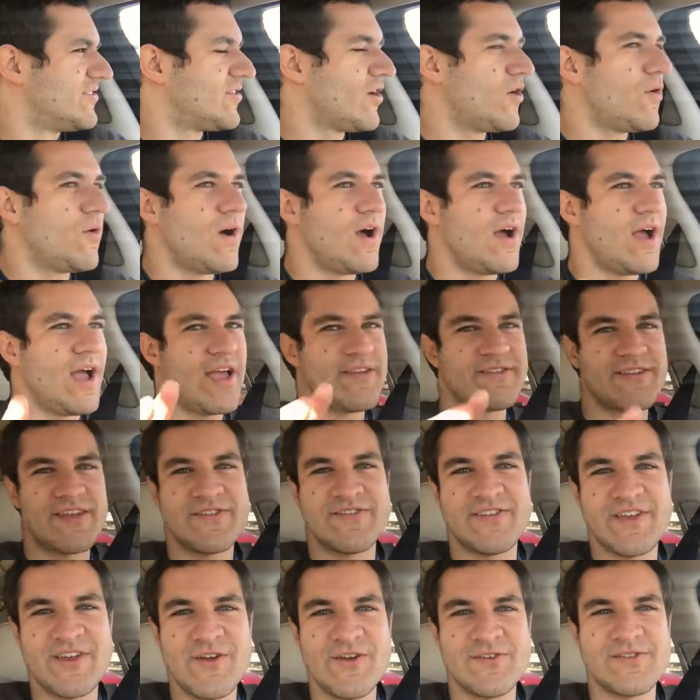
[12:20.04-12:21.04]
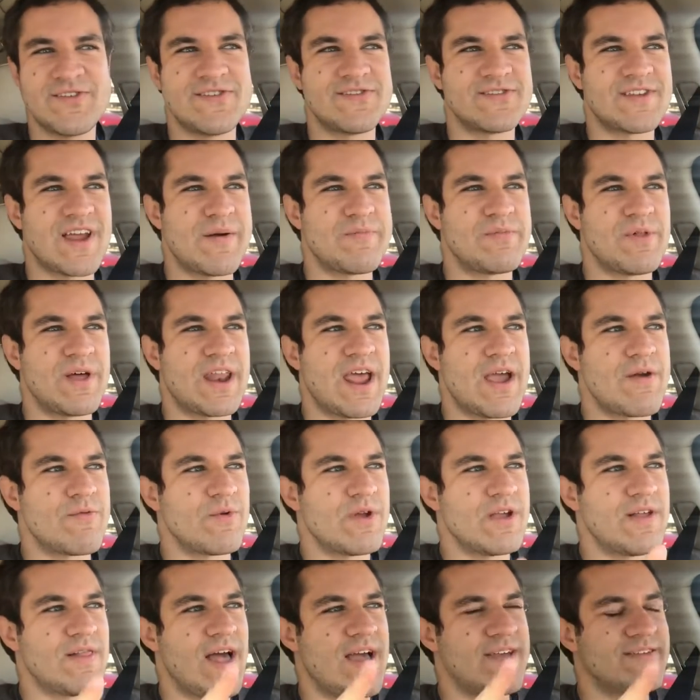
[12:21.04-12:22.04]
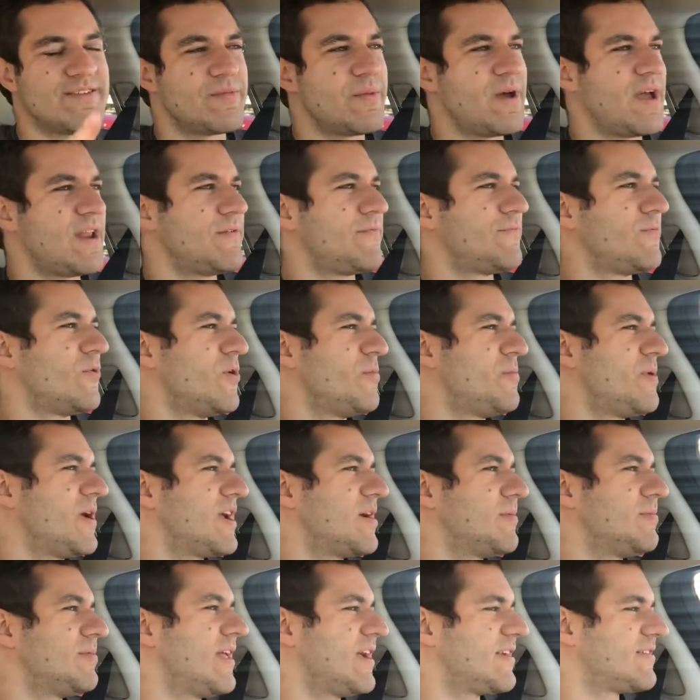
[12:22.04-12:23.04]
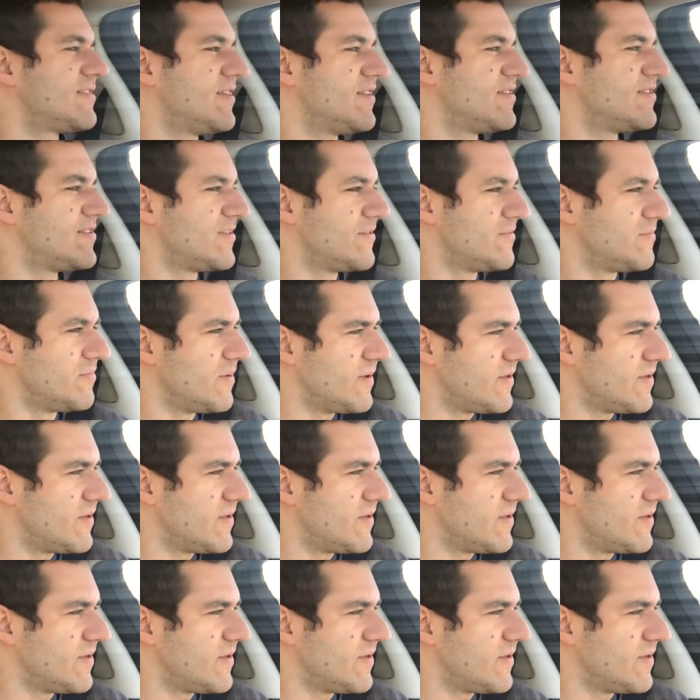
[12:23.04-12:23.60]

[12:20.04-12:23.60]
So as I sit here at the stoplight, I realize I'm behind a Ford pickup Lexus.